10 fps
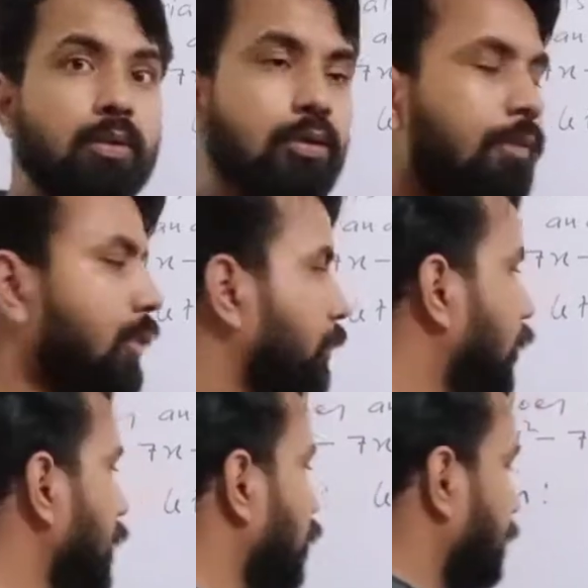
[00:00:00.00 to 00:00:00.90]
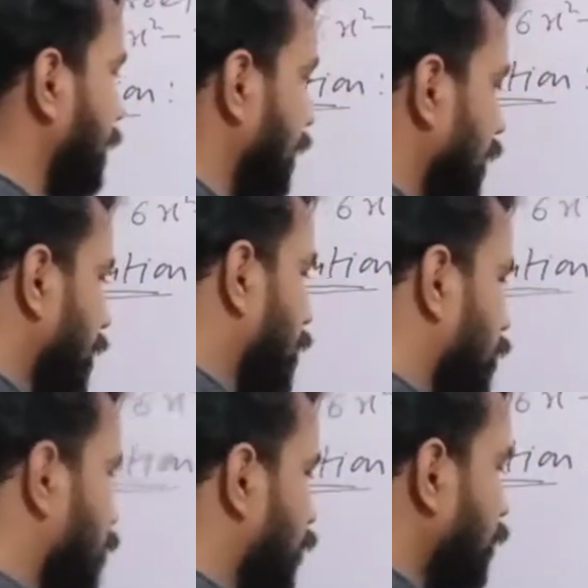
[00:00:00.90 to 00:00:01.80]
of the polynomial.
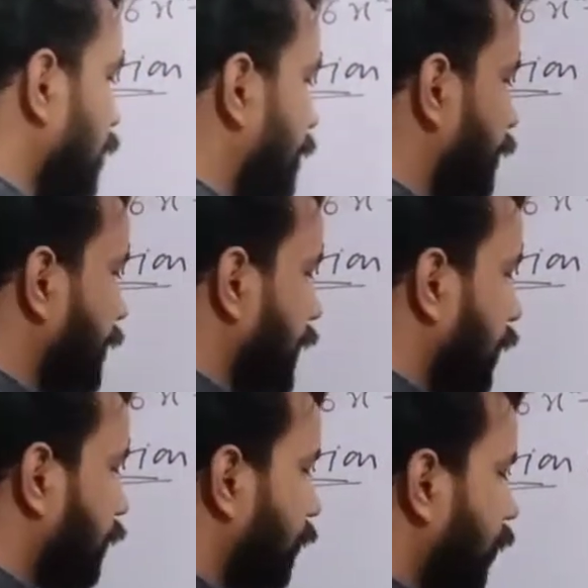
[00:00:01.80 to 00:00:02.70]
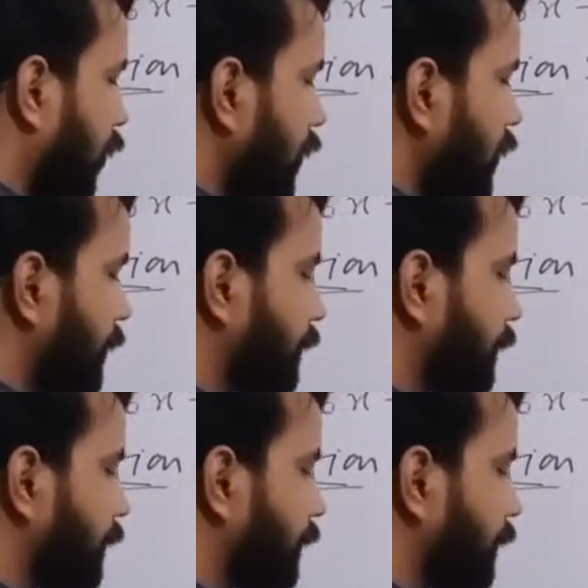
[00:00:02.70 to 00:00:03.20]
So for